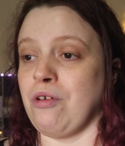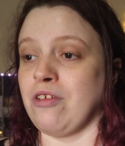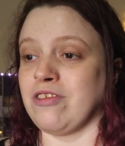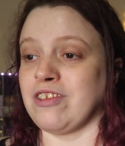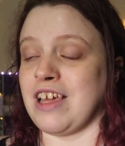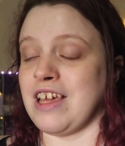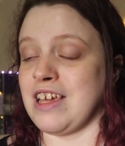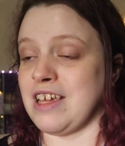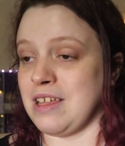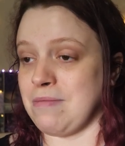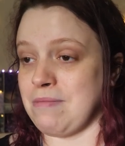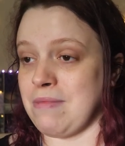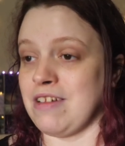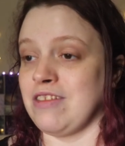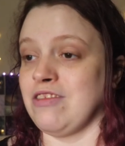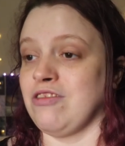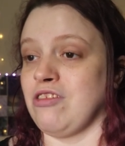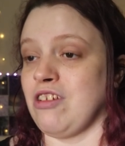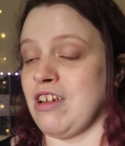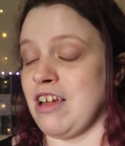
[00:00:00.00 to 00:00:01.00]
while taking
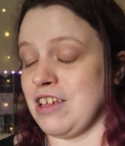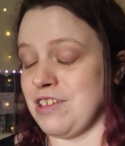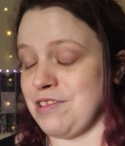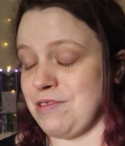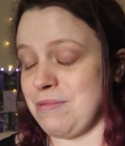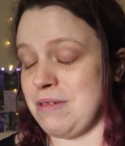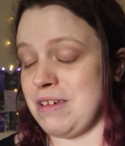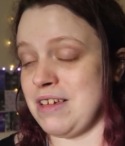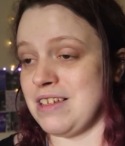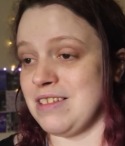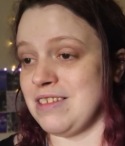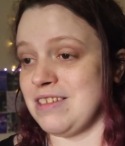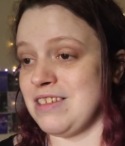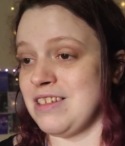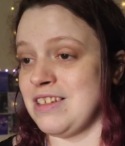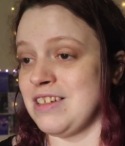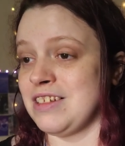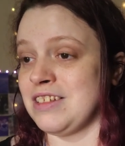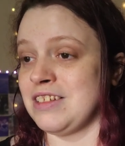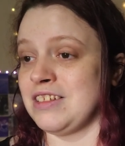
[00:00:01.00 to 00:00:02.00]

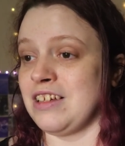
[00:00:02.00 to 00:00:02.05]
benzodiazepines.